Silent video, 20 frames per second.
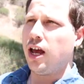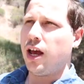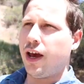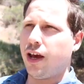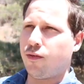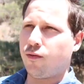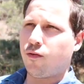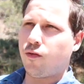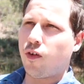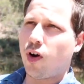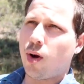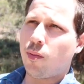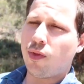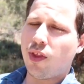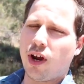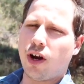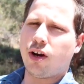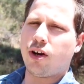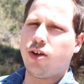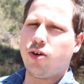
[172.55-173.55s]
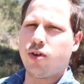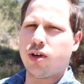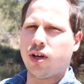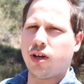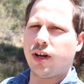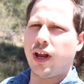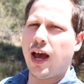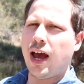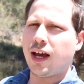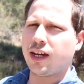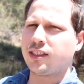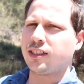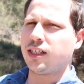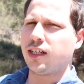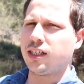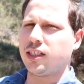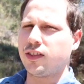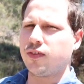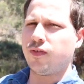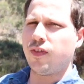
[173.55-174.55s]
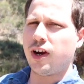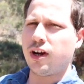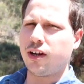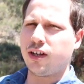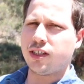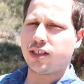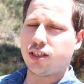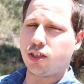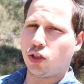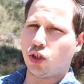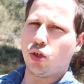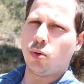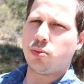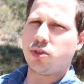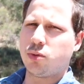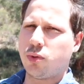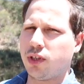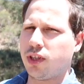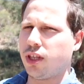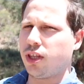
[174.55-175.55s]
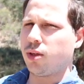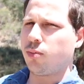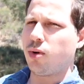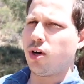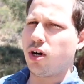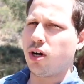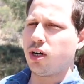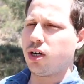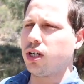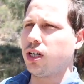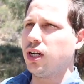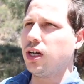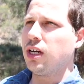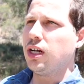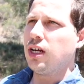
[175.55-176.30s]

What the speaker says: And from there, you can access various loops within the park.